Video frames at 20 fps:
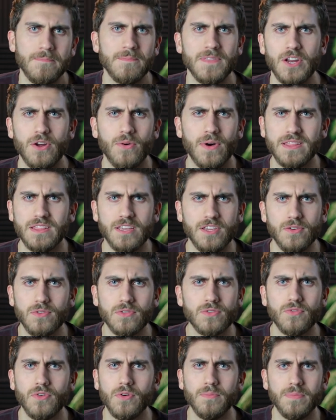you know, at the
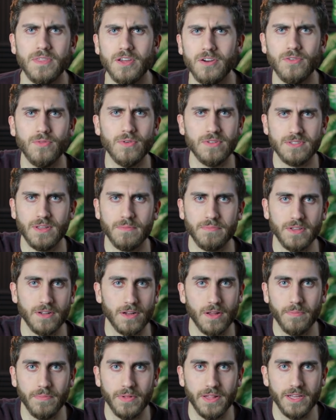youth group, they're doing
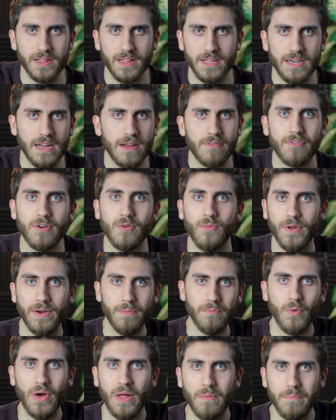something completely different
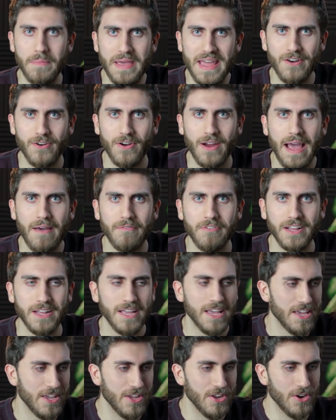when, well, men are having,
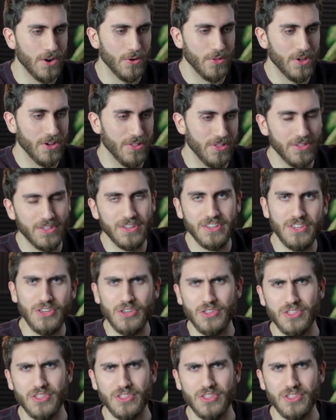you know, the, the,